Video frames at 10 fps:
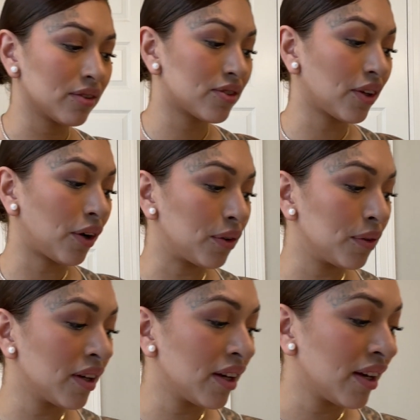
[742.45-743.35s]

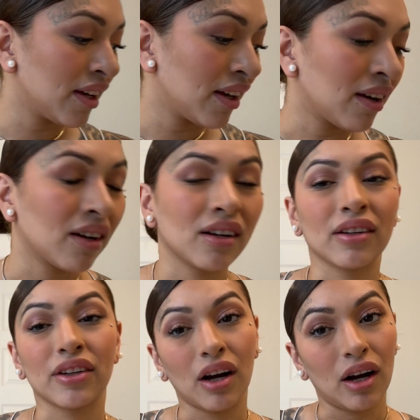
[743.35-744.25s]
So
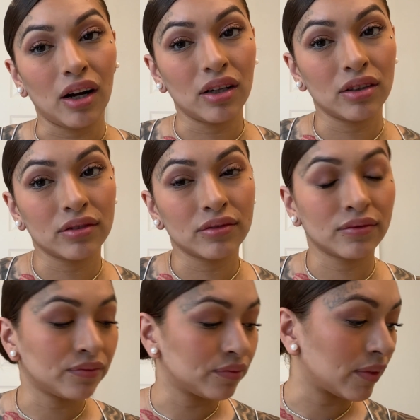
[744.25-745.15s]
y'all,
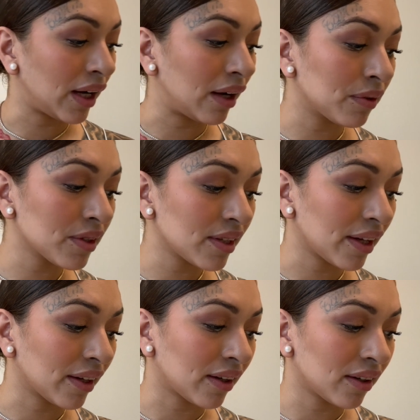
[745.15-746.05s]
I was
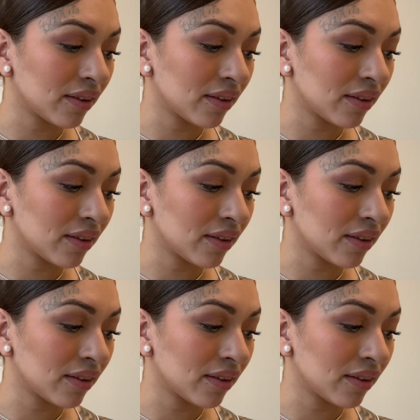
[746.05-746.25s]
like